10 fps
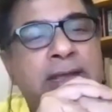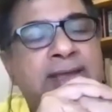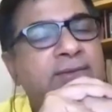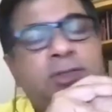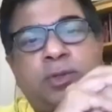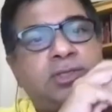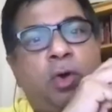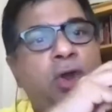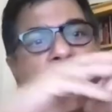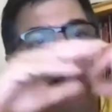which was a
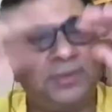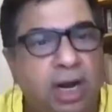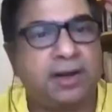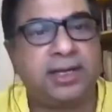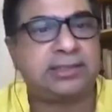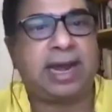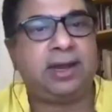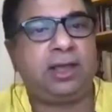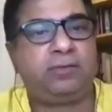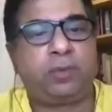whole other
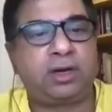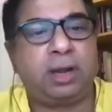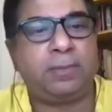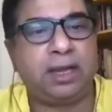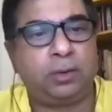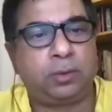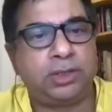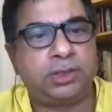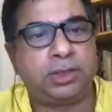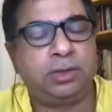understanding of what coming out
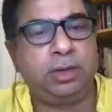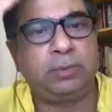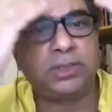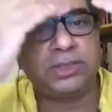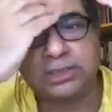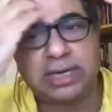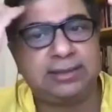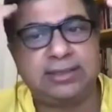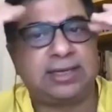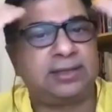was. It was just
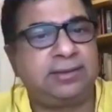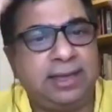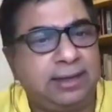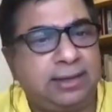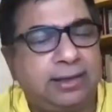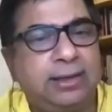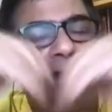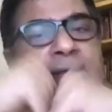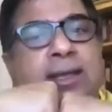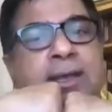like this other thing.
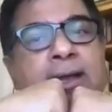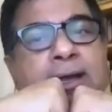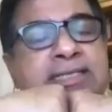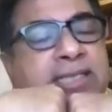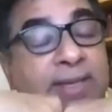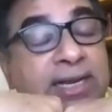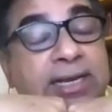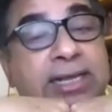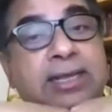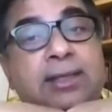
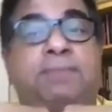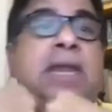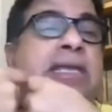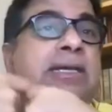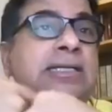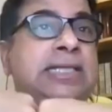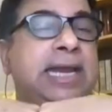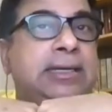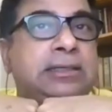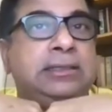Similarly, many years
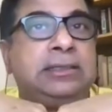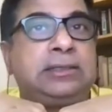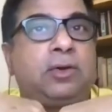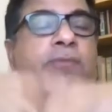later, or a